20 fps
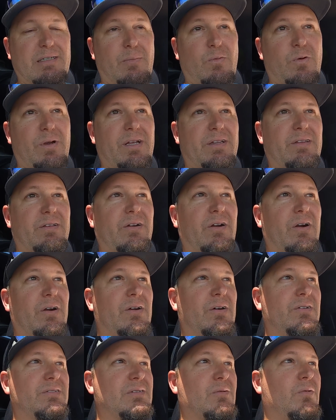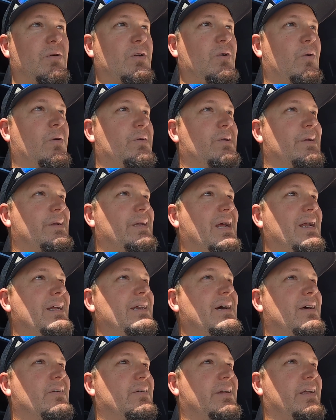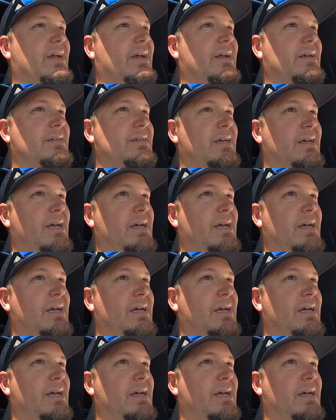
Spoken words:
I'm gonna get the girls and we're going on a daddy-daughter date.